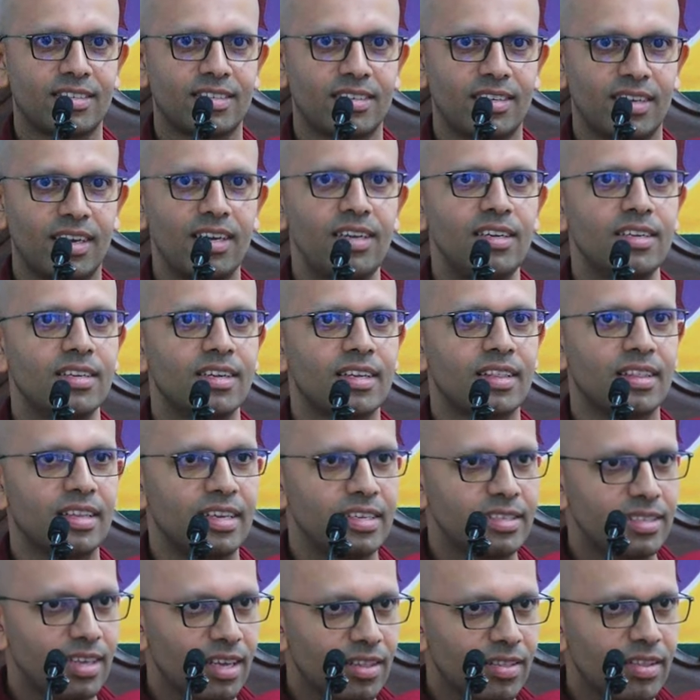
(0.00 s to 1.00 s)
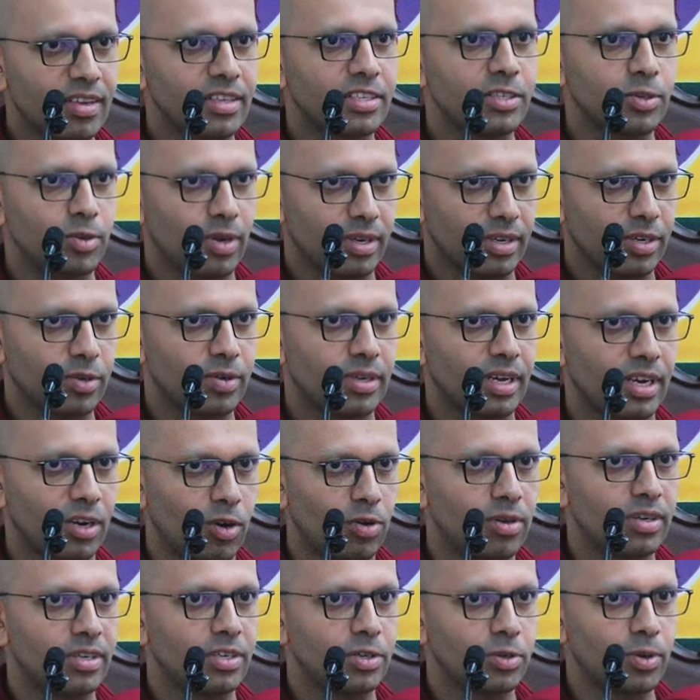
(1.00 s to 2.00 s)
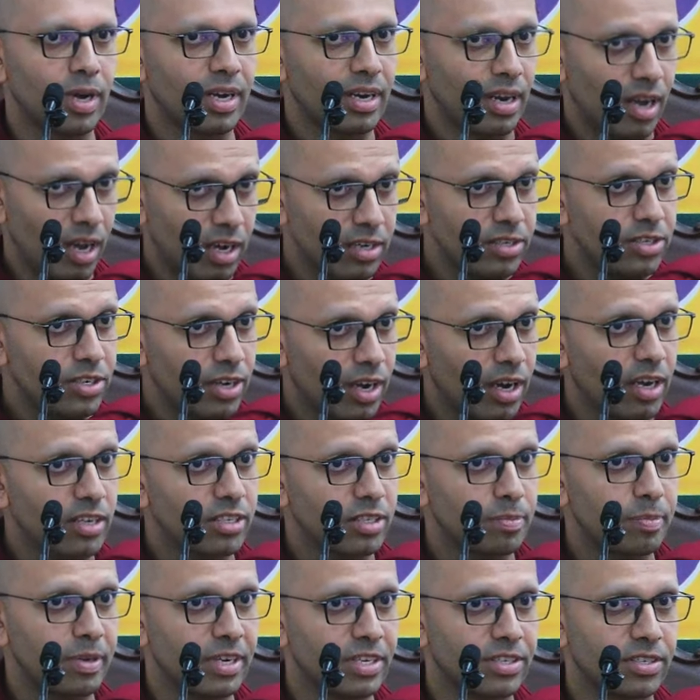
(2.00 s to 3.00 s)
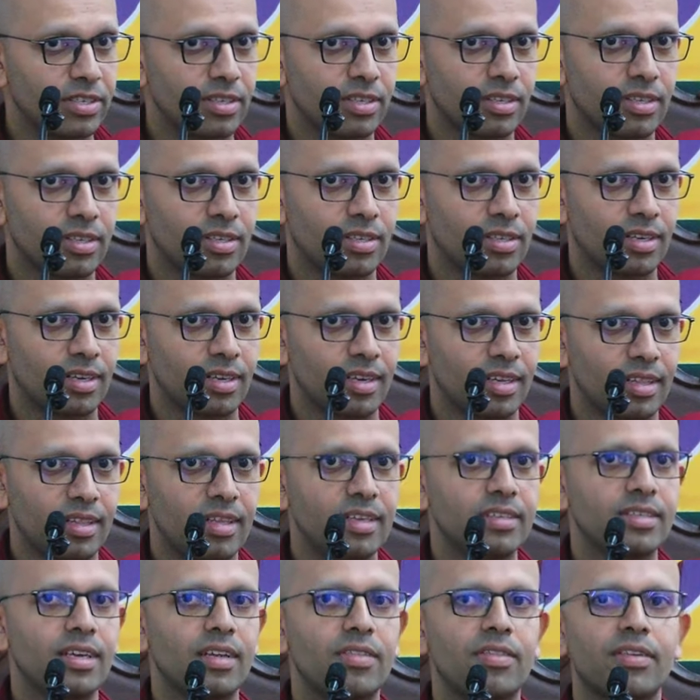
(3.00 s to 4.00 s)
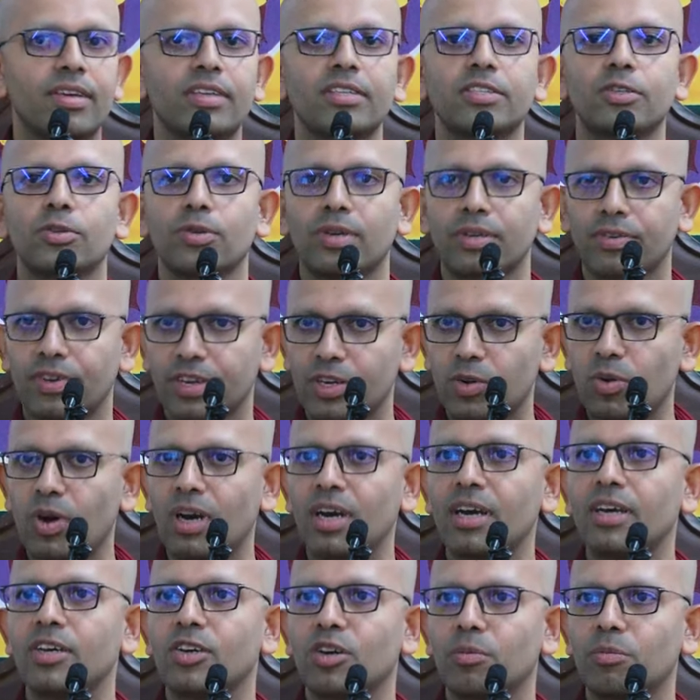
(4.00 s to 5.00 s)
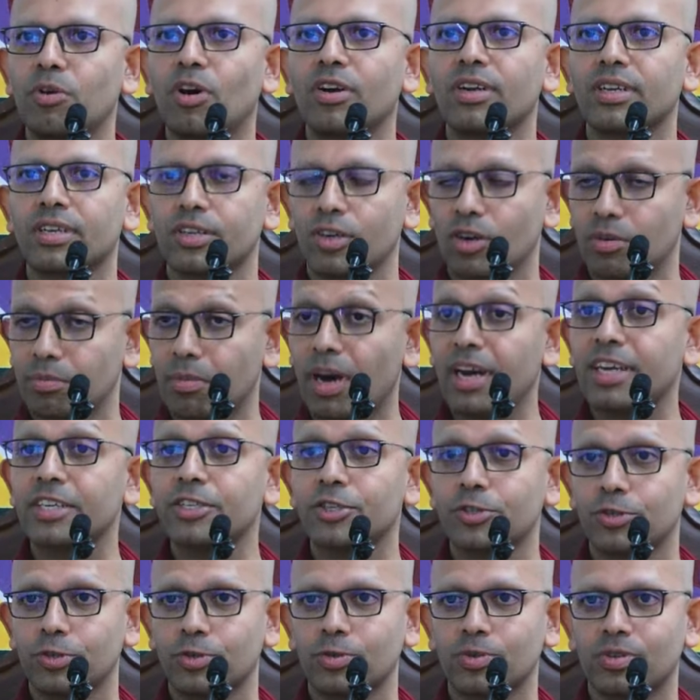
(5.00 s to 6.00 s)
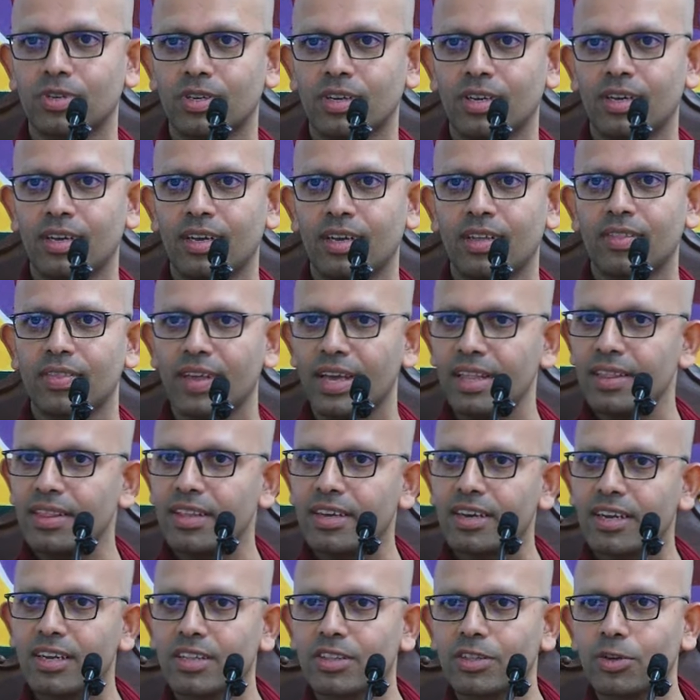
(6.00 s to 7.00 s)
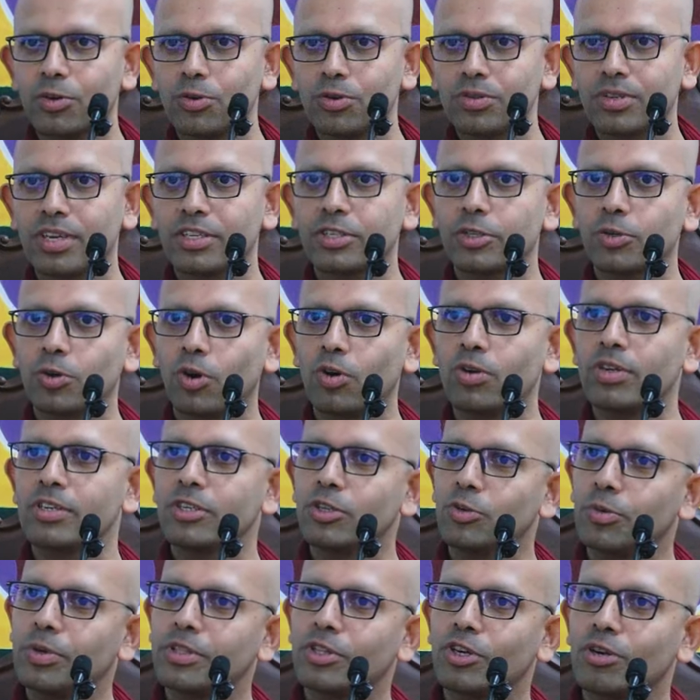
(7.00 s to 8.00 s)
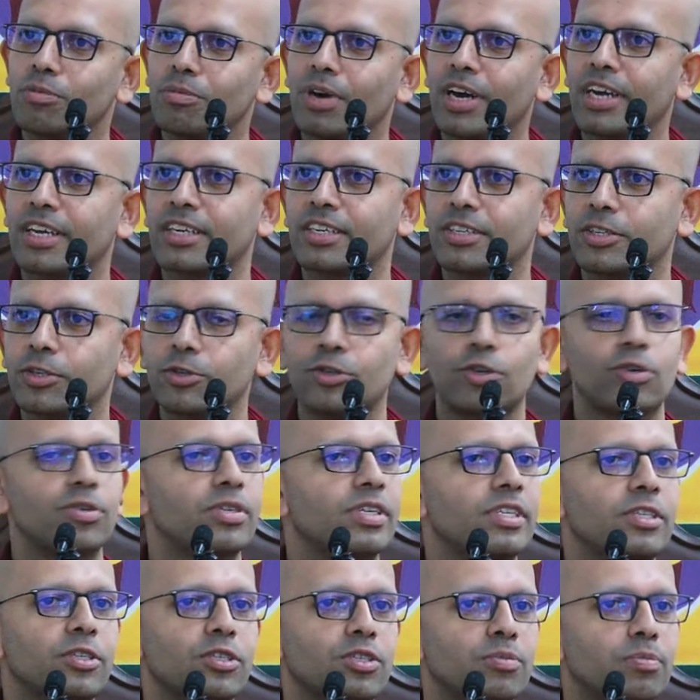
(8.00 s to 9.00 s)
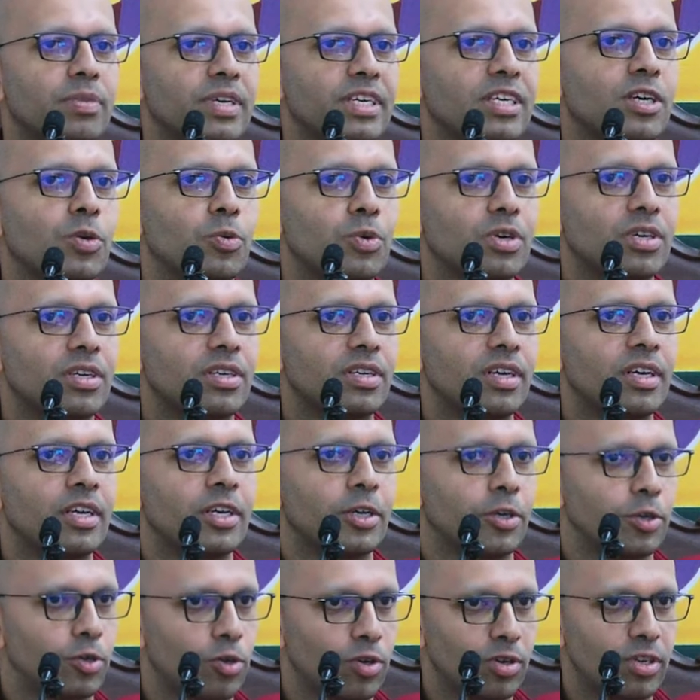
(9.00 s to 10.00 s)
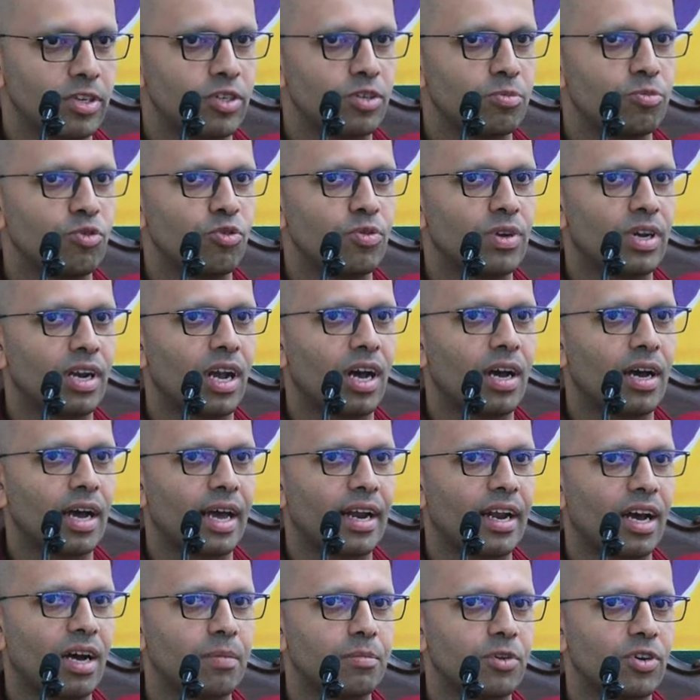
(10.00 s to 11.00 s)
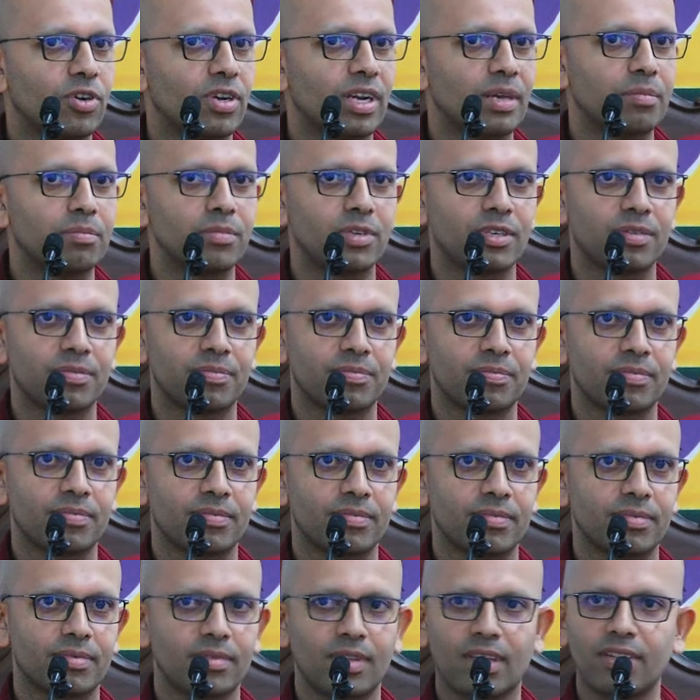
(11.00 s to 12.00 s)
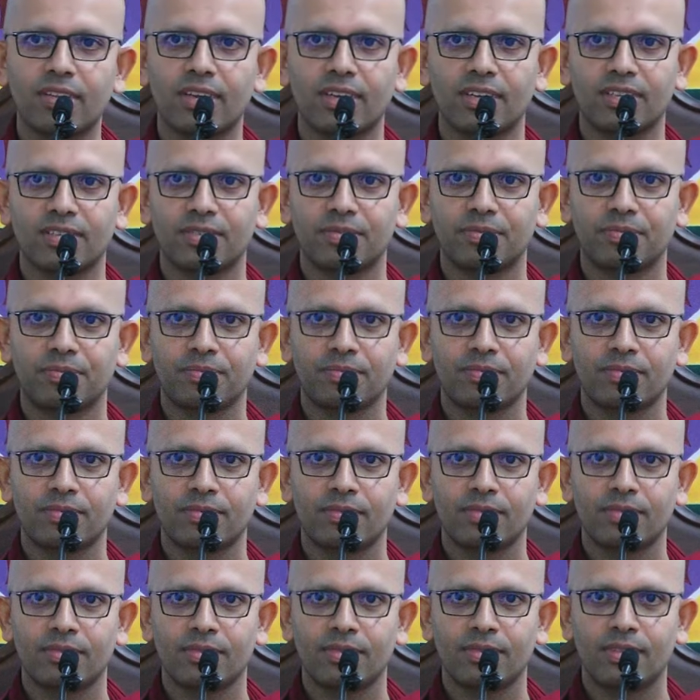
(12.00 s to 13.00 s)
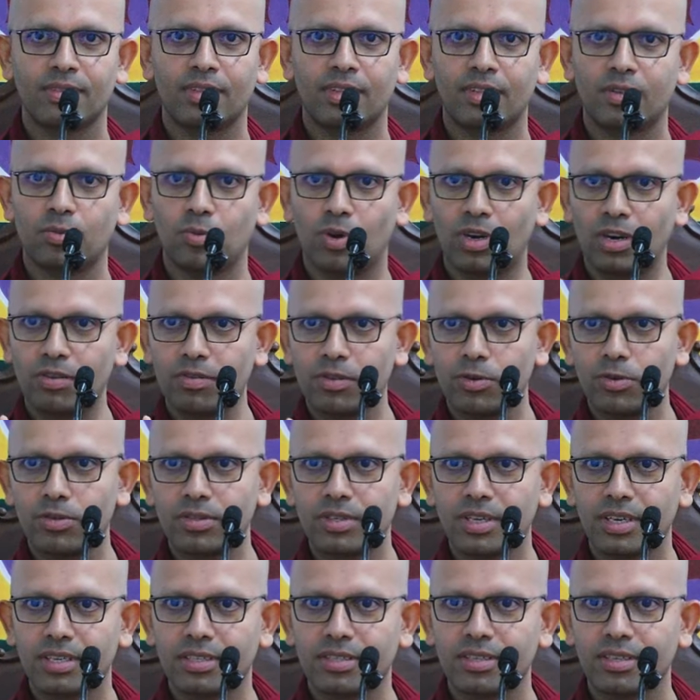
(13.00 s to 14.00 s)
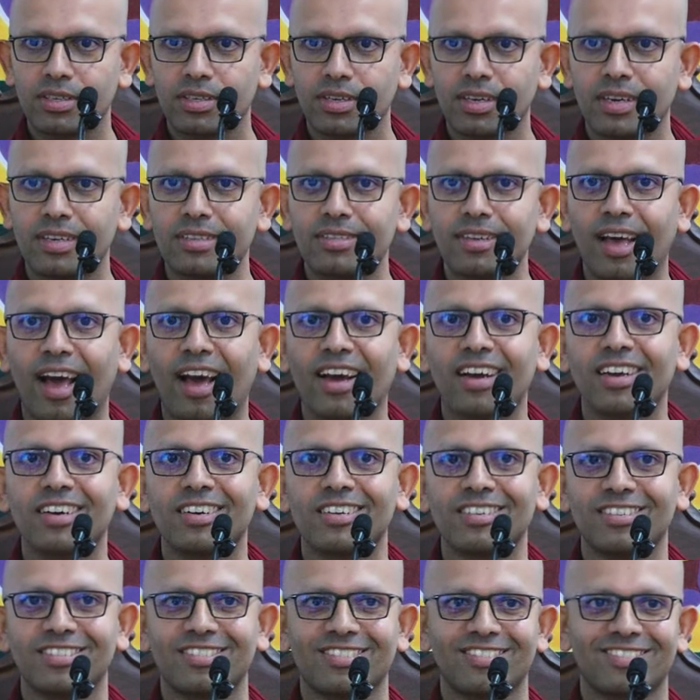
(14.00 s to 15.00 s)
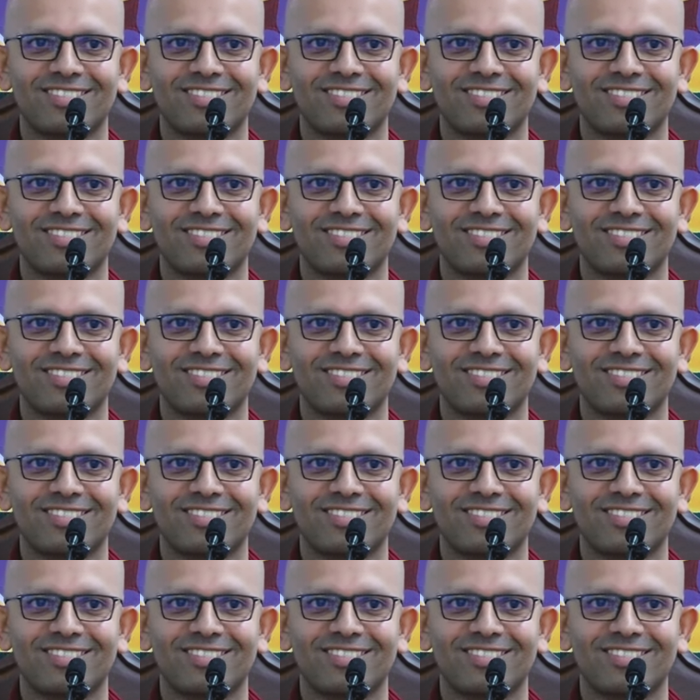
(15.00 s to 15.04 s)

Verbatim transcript: Yeah? These are things you, you can only do, and harsh, harsh speech. These are things you require your body, your mind to do. Then there are those that you only do with your mind. You don't need to speak a word, you don't need to move an arm or a limb. Nothing. One of those things is anger.